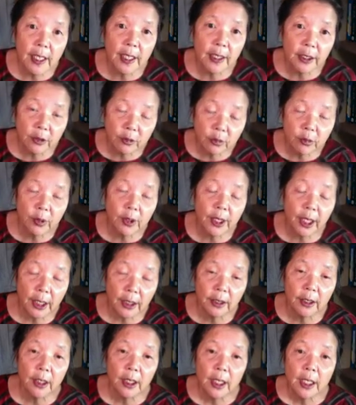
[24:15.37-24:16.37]
and you
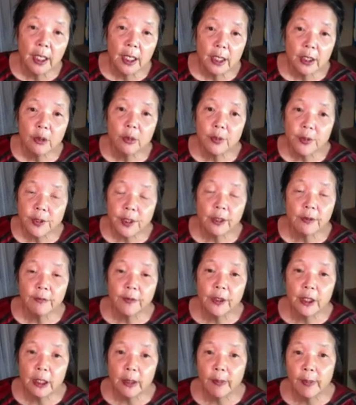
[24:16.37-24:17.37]
will start
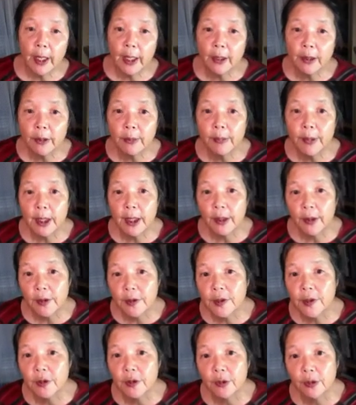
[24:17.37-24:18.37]
feeling better
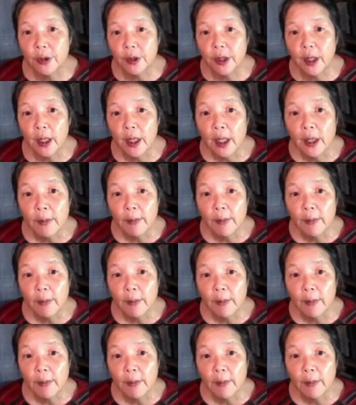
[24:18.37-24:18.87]
because your